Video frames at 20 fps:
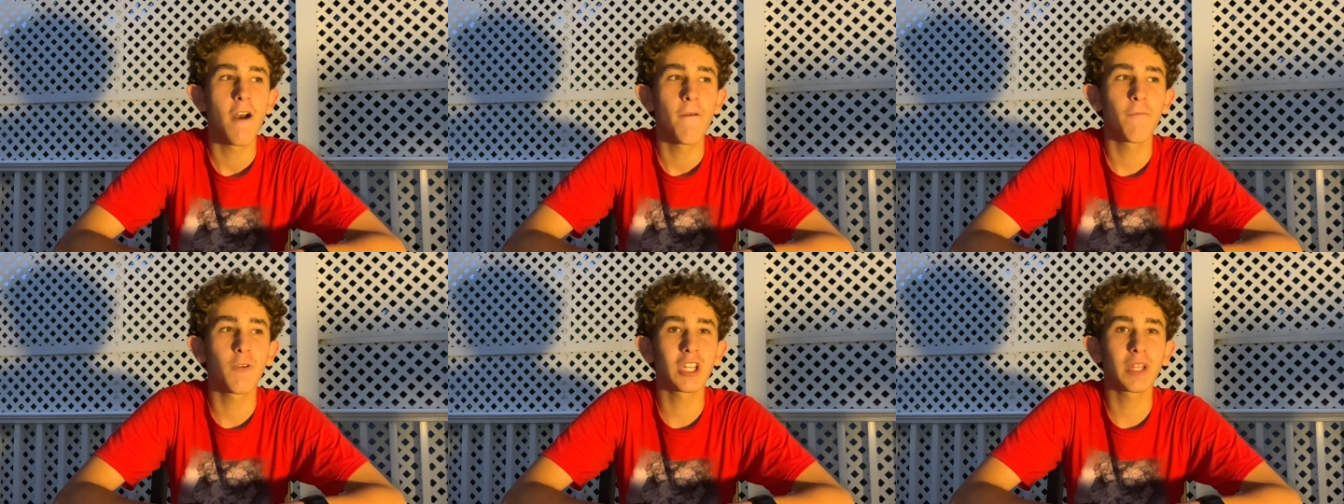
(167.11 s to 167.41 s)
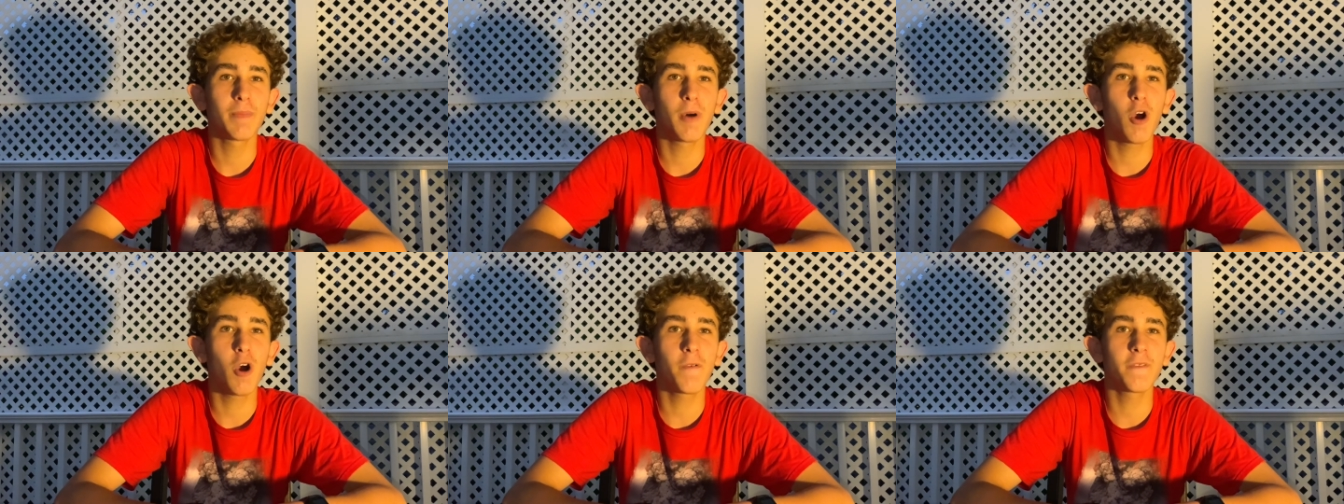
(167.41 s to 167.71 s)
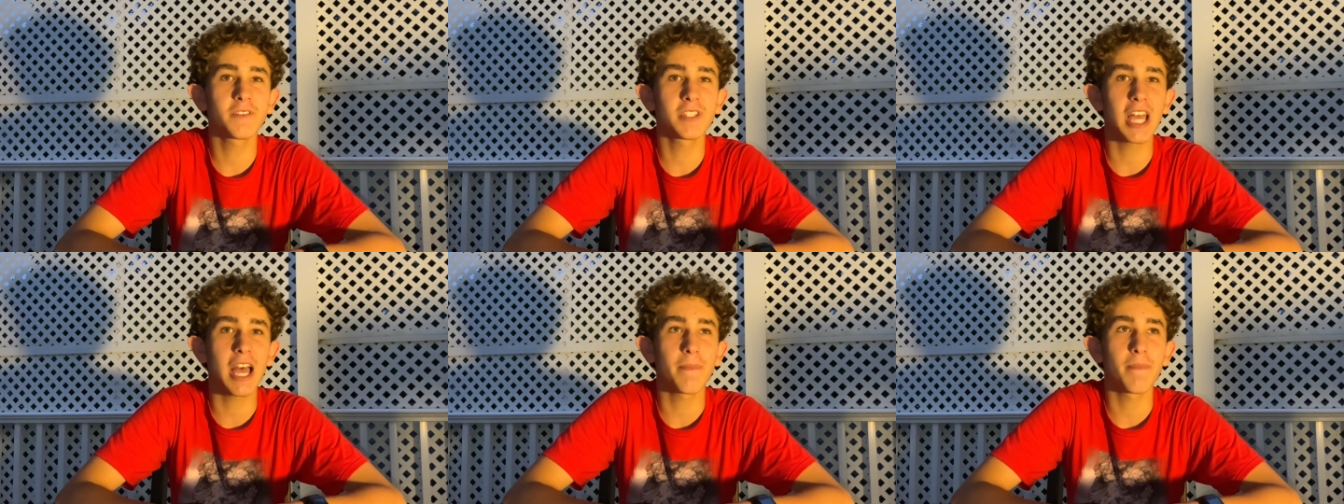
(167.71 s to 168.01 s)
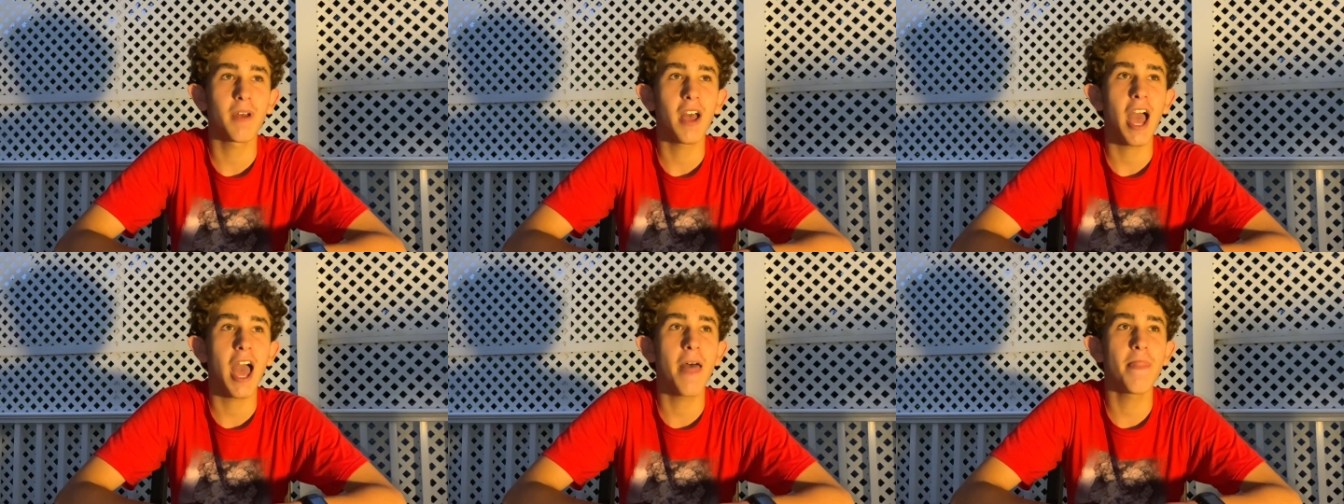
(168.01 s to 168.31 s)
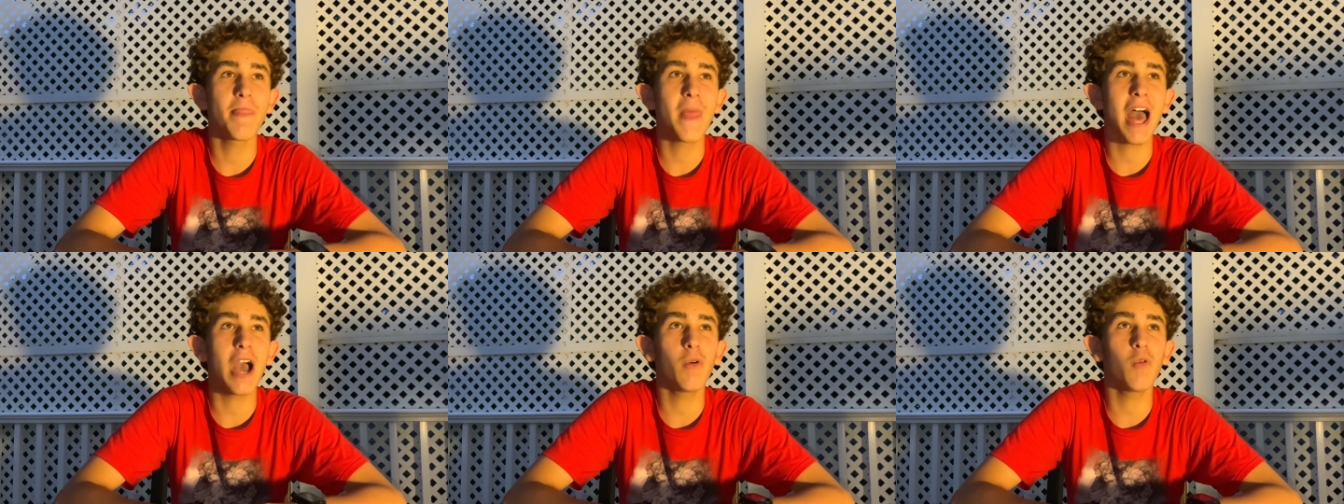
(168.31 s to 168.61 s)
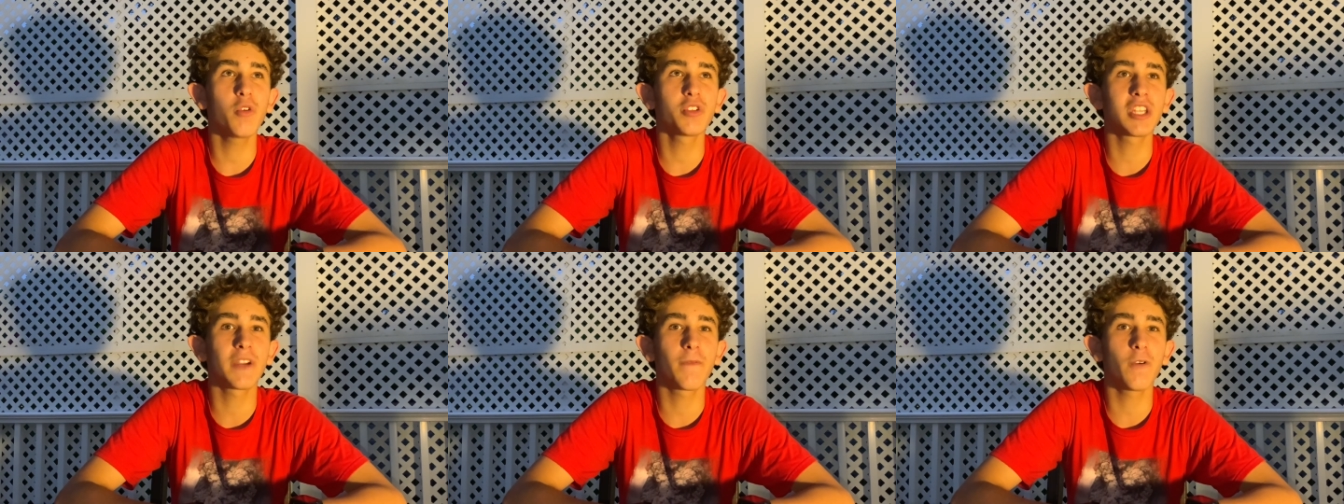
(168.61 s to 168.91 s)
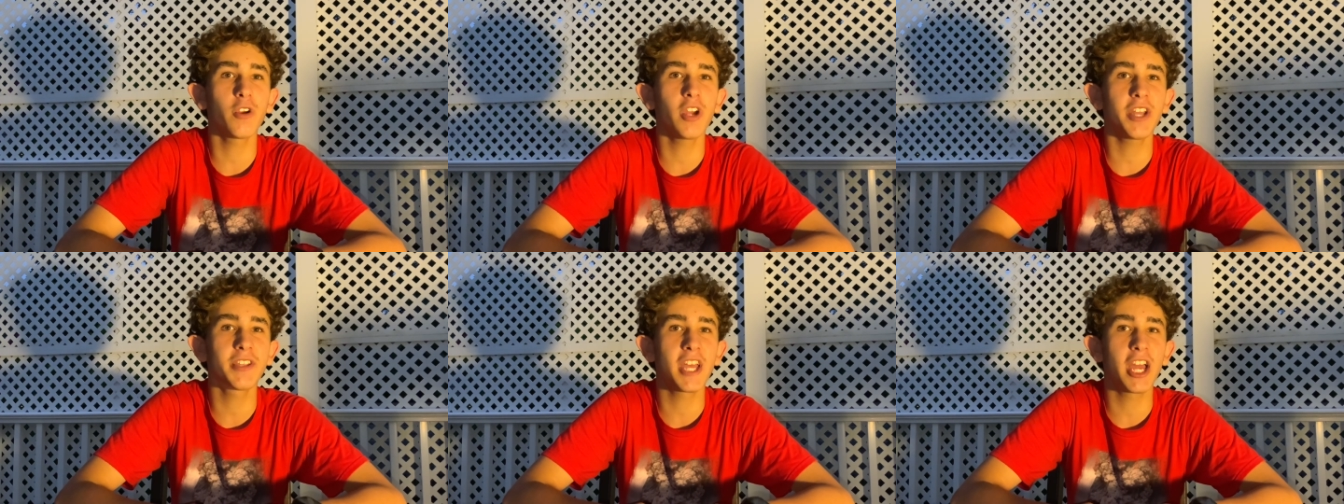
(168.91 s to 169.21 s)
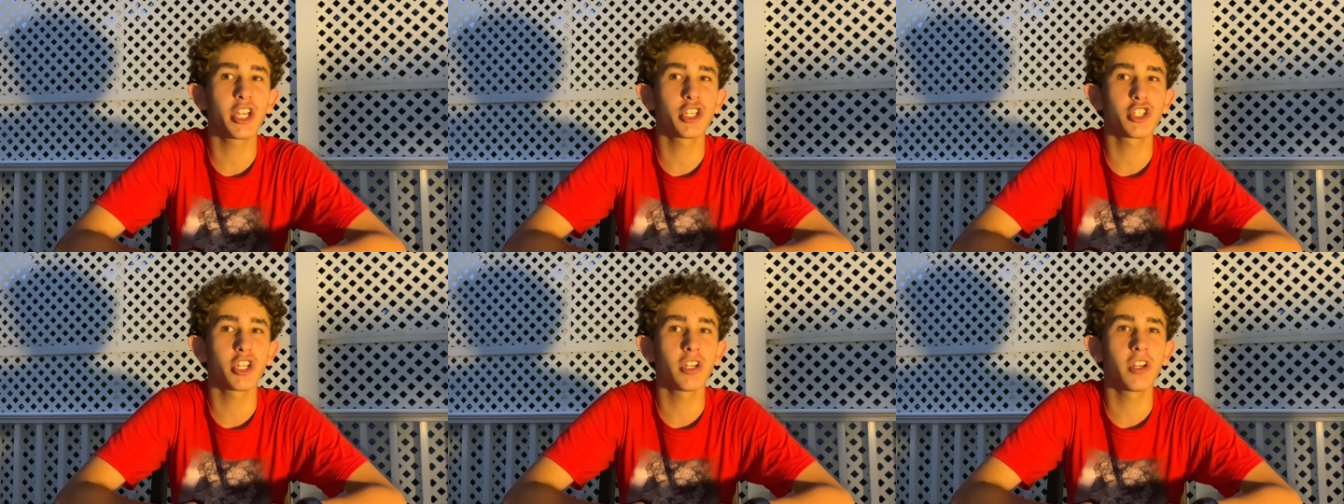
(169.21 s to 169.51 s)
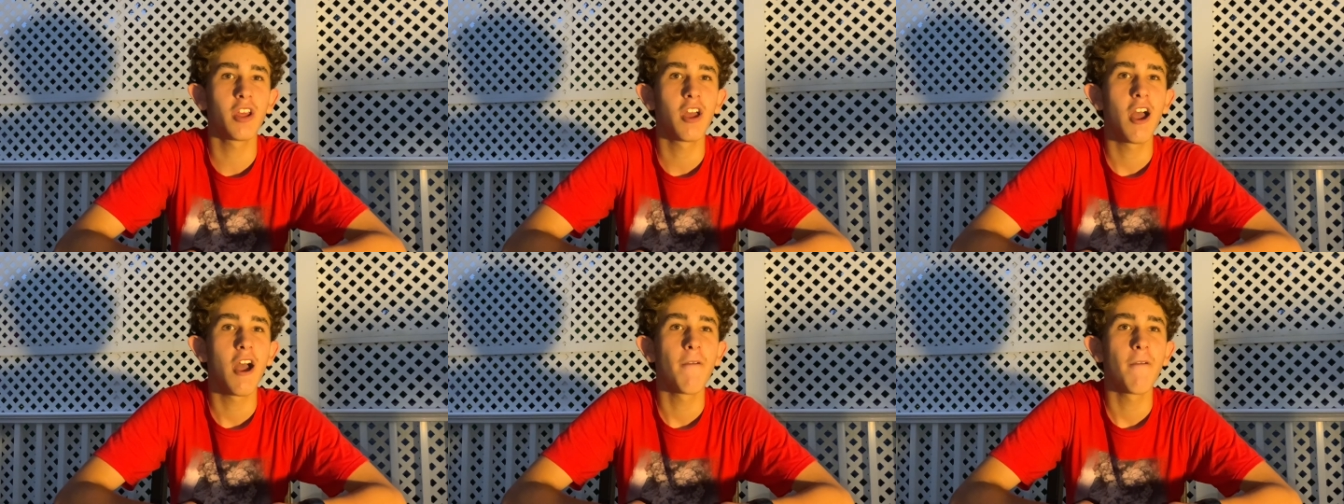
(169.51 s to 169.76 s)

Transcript: for the Pope's step, and that will divert attention